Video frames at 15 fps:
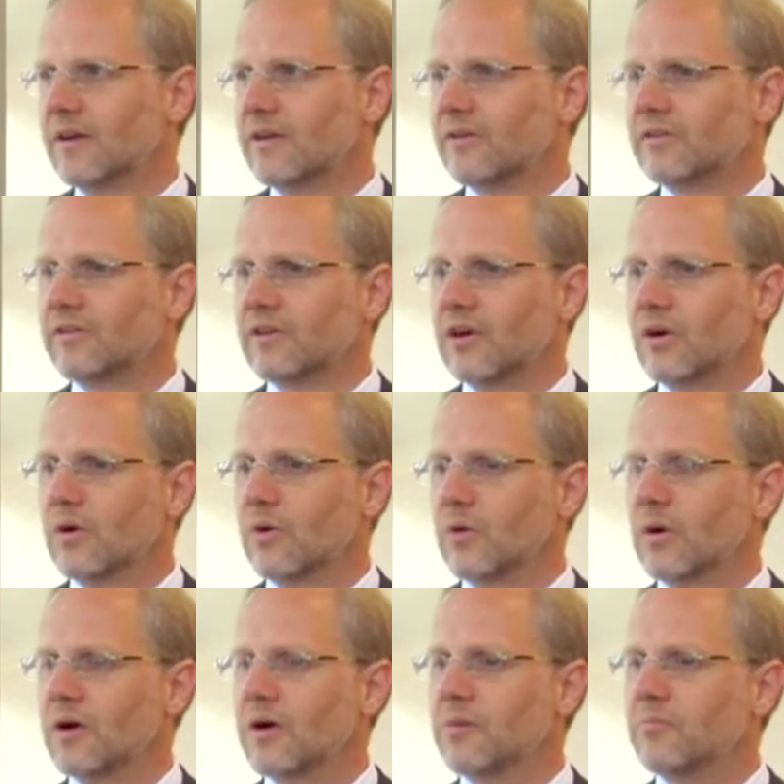
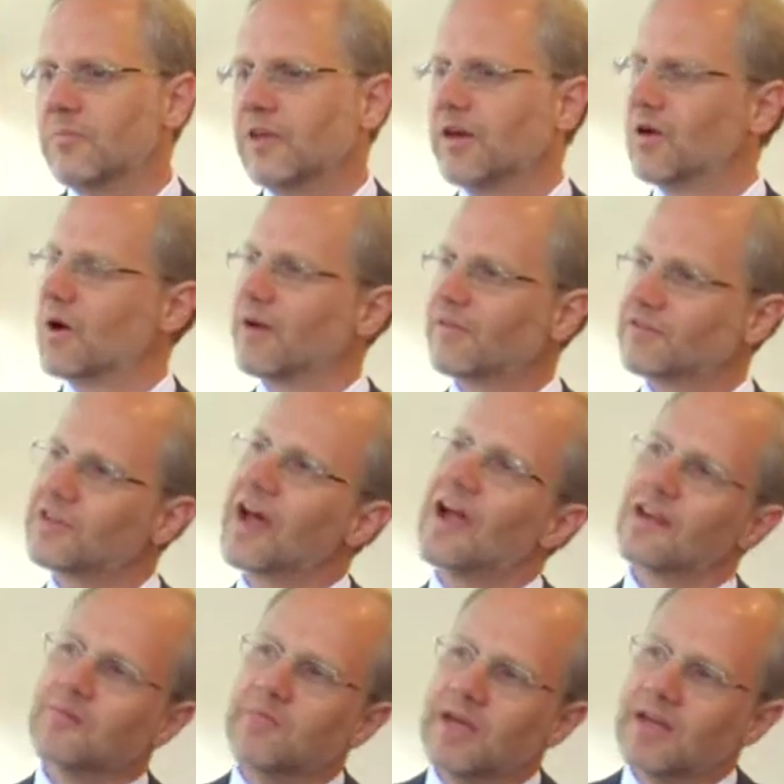So, you know, I've
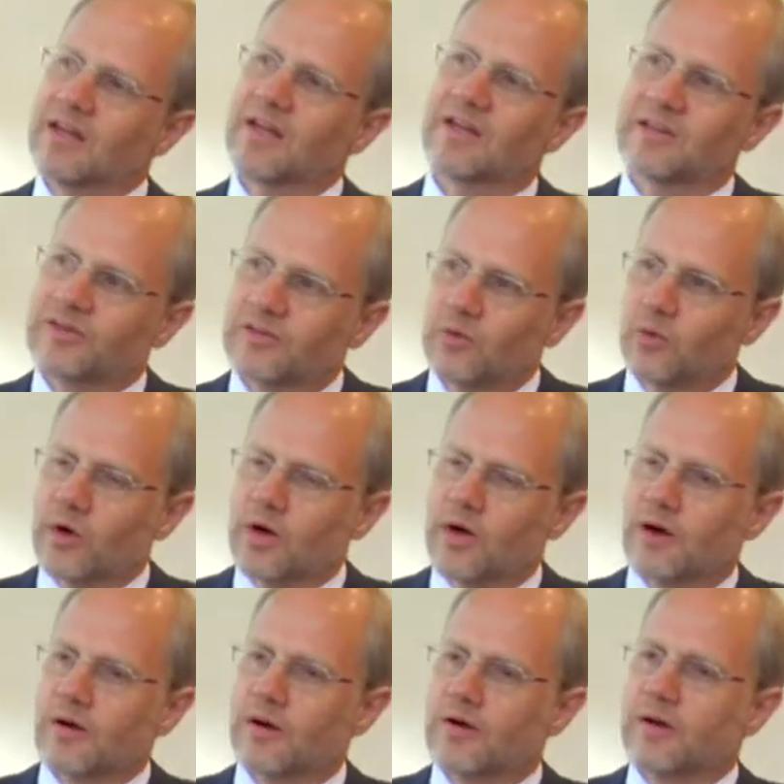sat in meetings
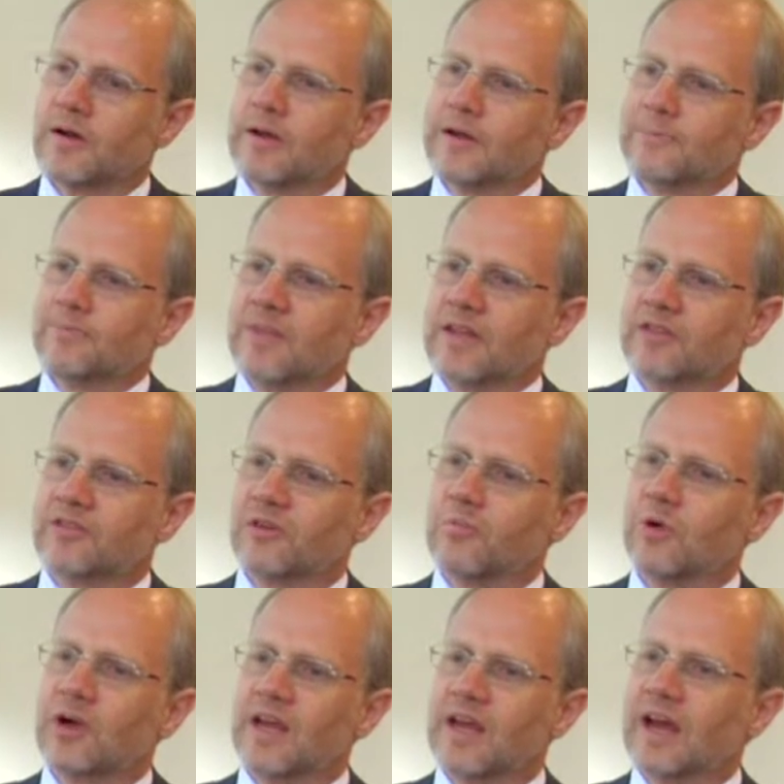where
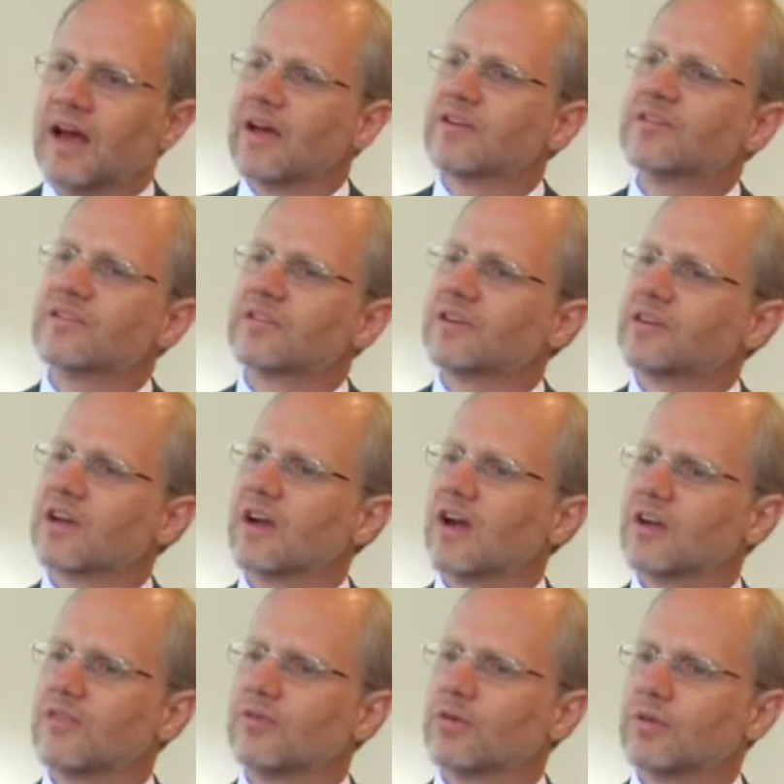somebody asks in
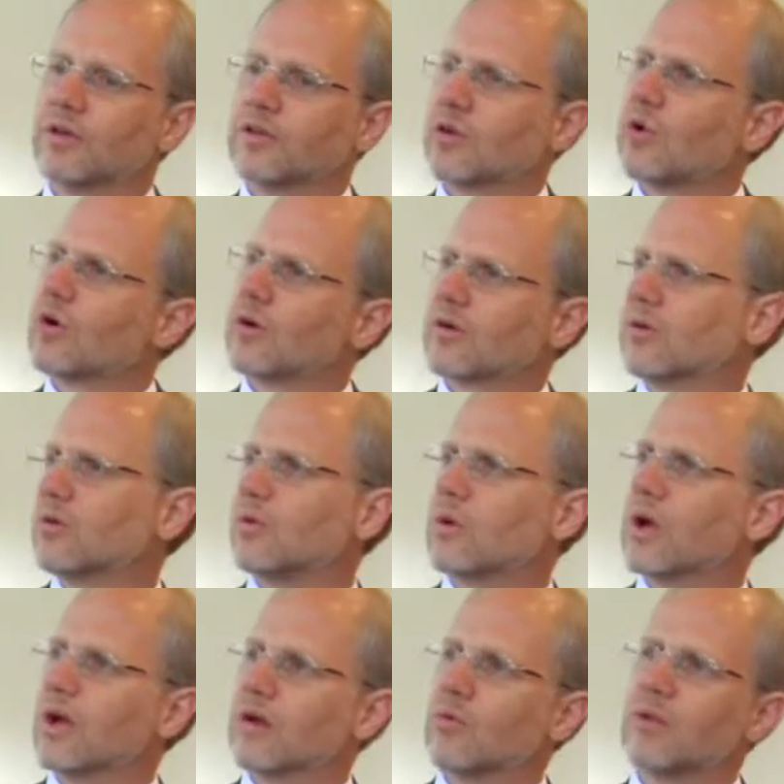kind of a rhetorical
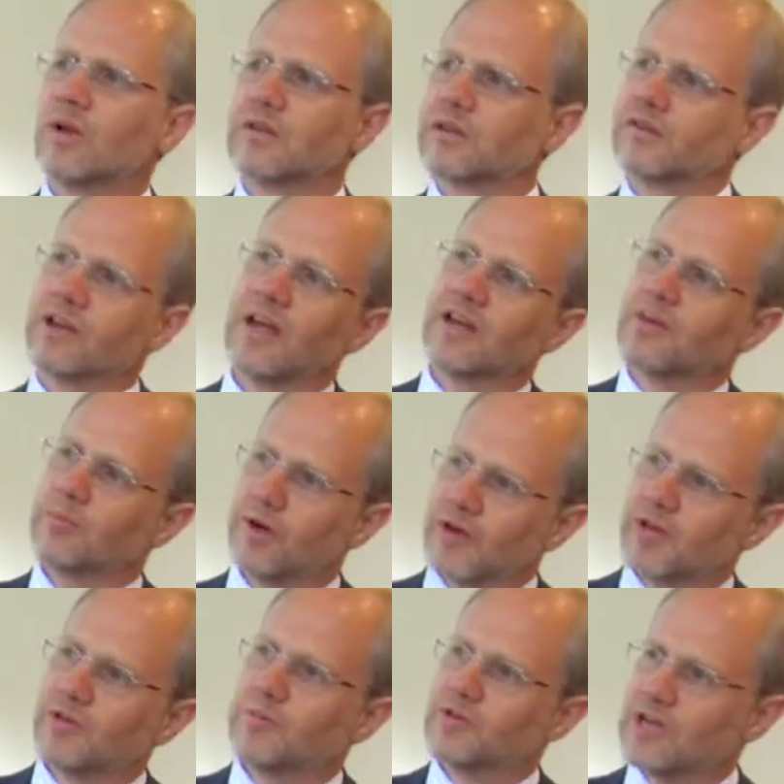way, well, does
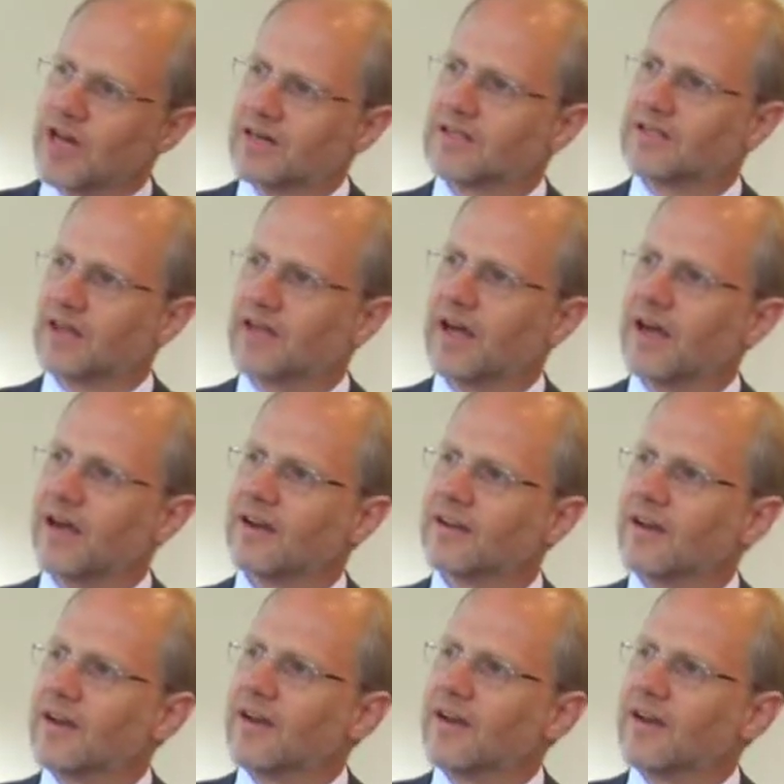anybody object to that?